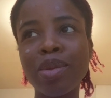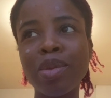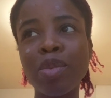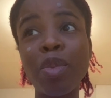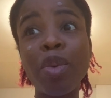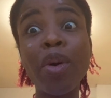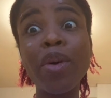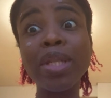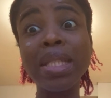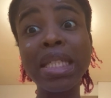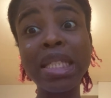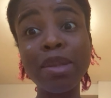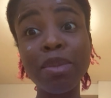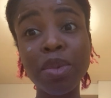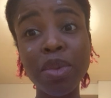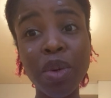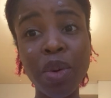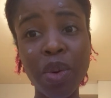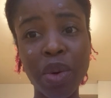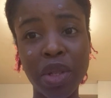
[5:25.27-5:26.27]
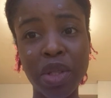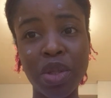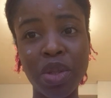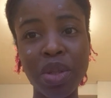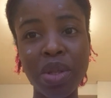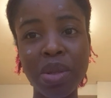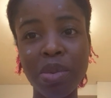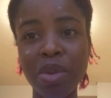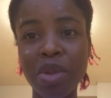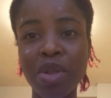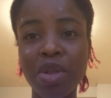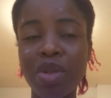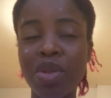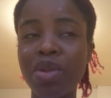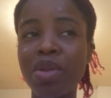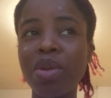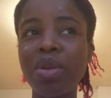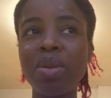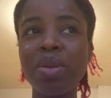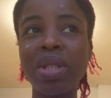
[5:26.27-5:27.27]
to possible questions because you
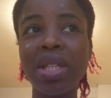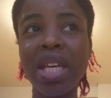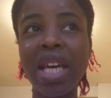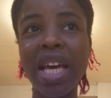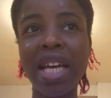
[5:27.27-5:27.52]
don't know the